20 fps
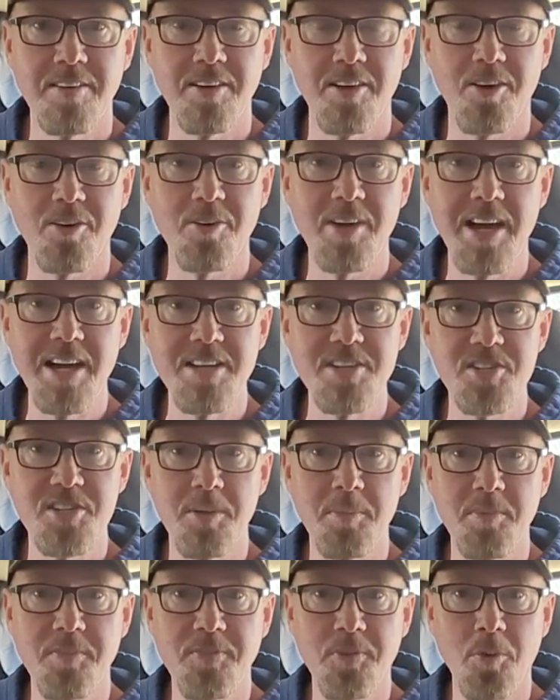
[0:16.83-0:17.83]
All right,
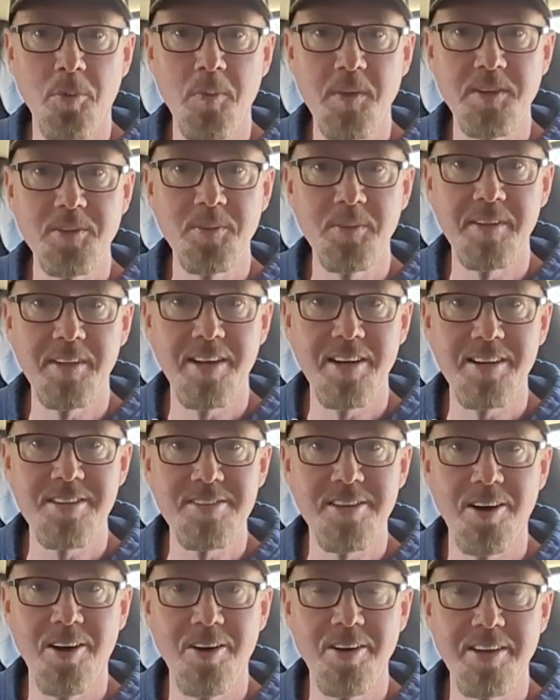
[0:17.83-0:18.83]
so before we do a lot of
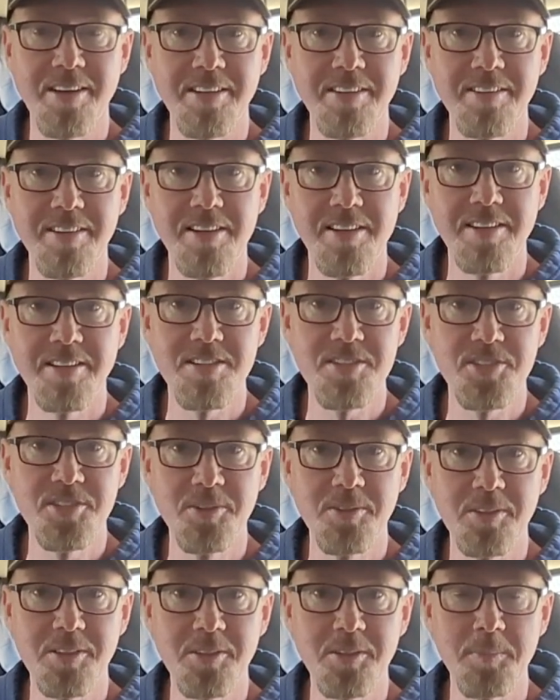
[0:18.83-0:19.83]
talking, let's
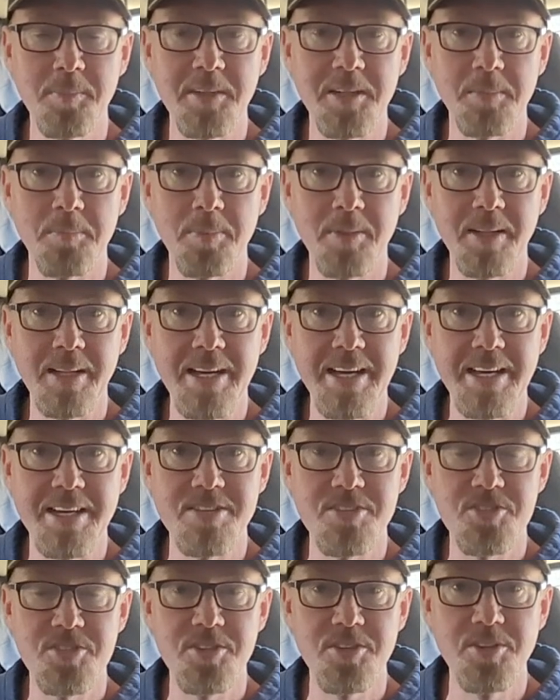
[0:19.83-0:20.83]
do a little bit of
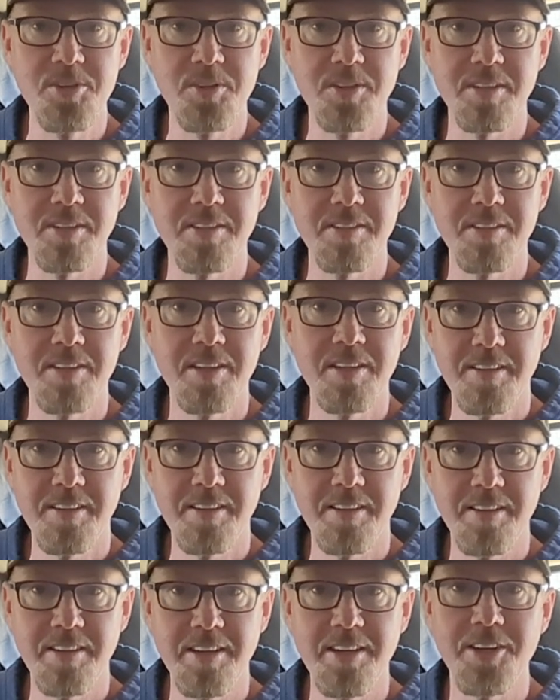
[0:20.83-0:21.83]
playing so you can
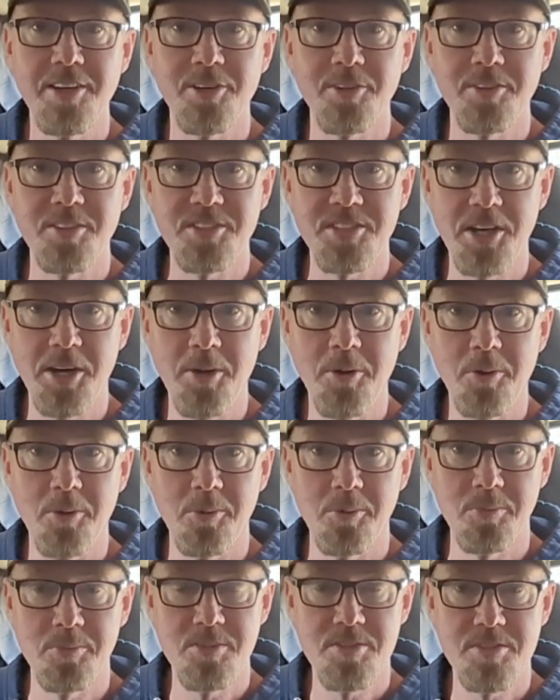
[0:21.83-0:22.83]
hear the
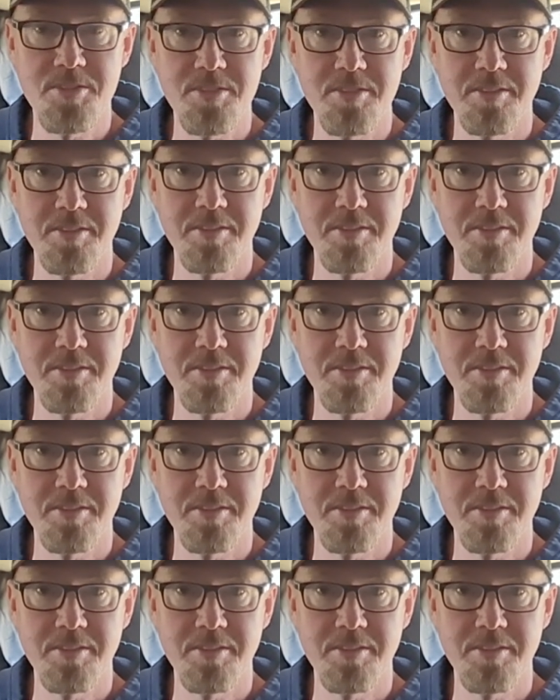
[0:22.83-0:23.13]
tones.